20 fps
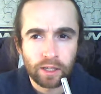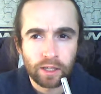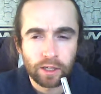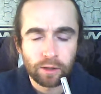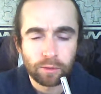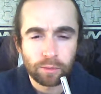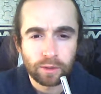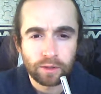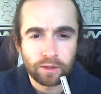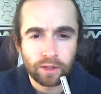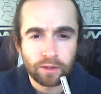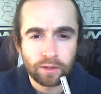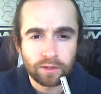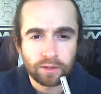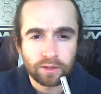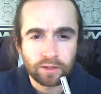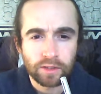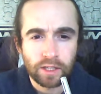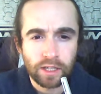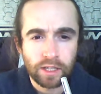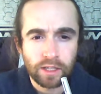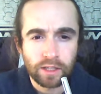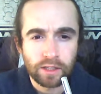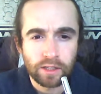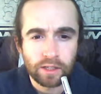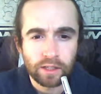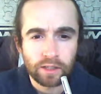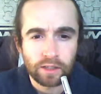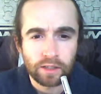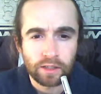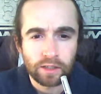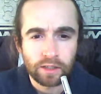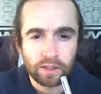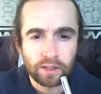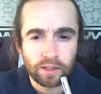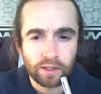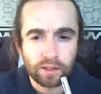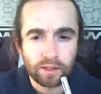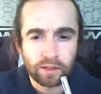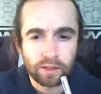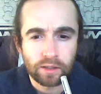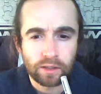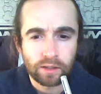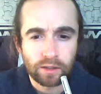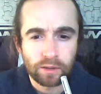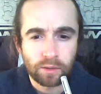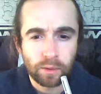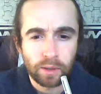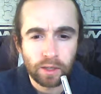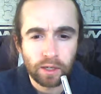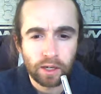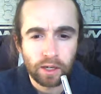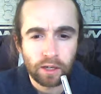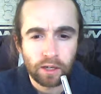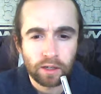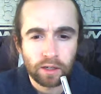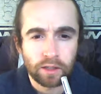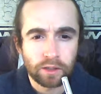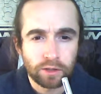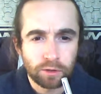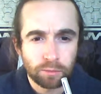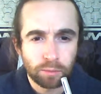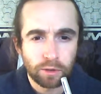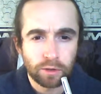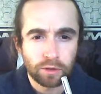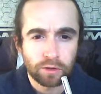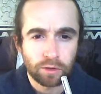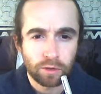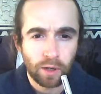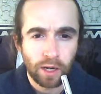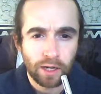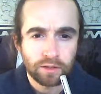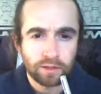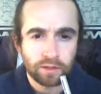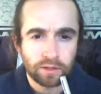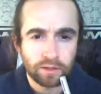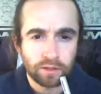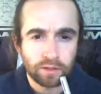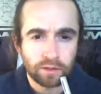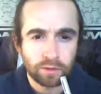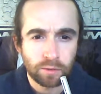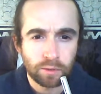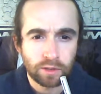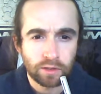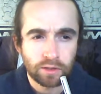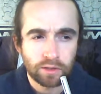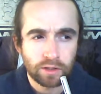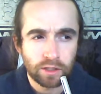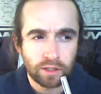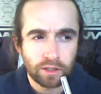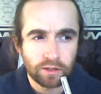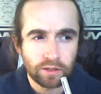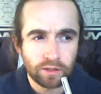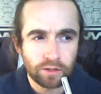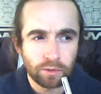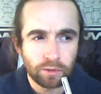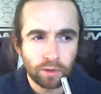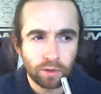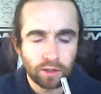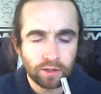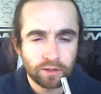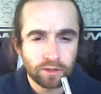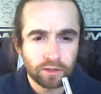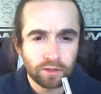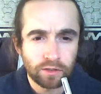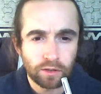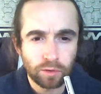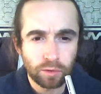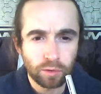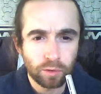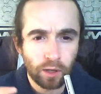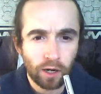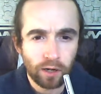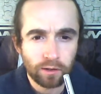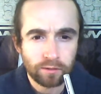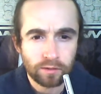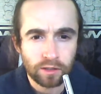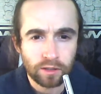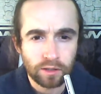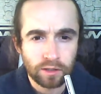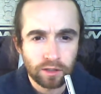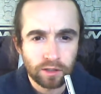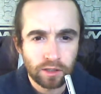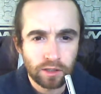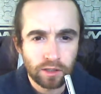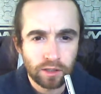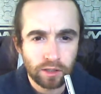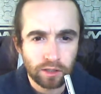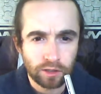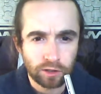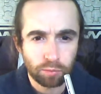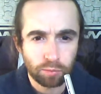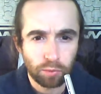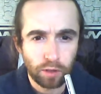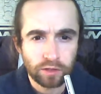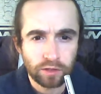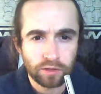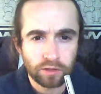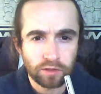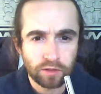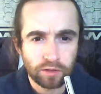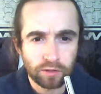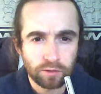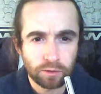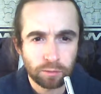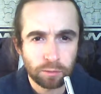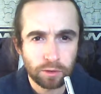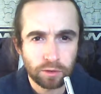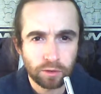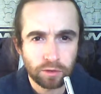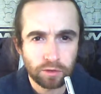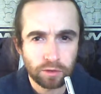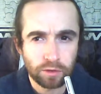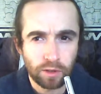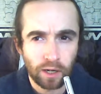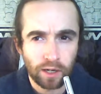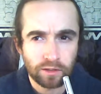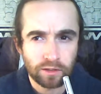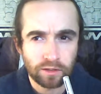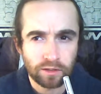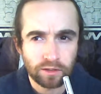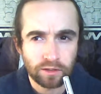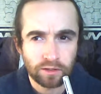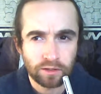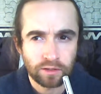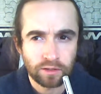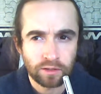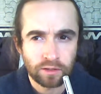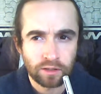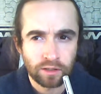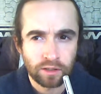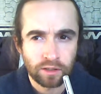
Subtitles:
if we don't see that we are a spiritual essence which is united to all other expressions of spiritual essence,